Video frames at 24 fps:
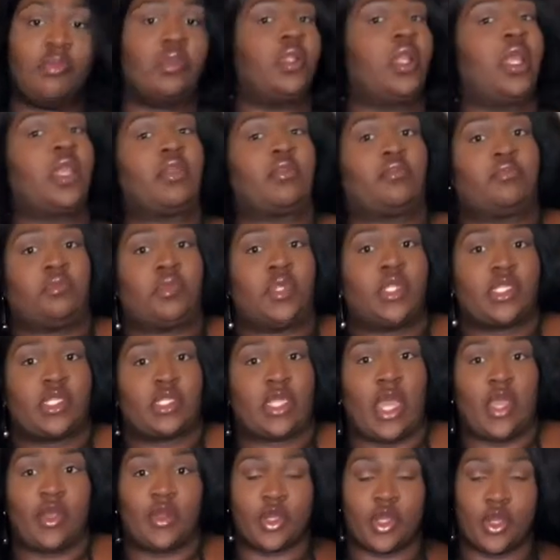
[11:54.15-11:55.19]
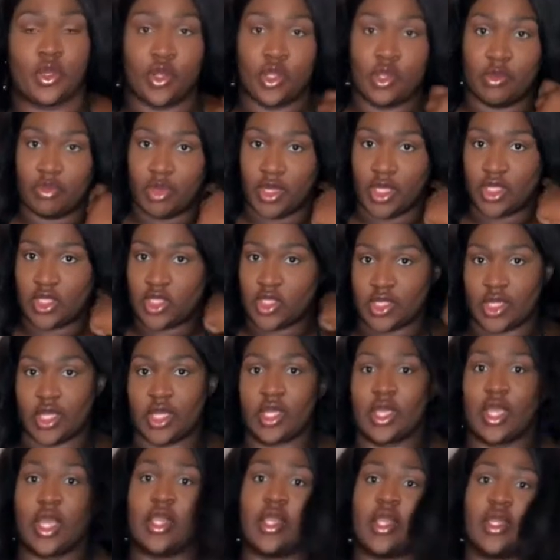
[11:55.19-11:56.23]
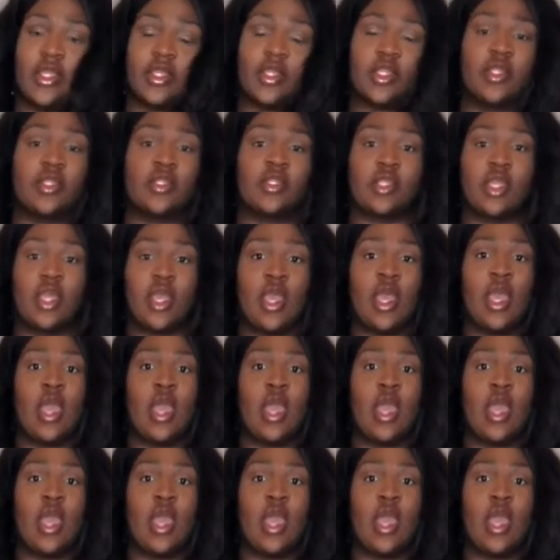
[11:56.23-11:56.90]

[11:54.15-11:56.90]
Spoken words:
Like, this is how I go to the beach. Like, I like this.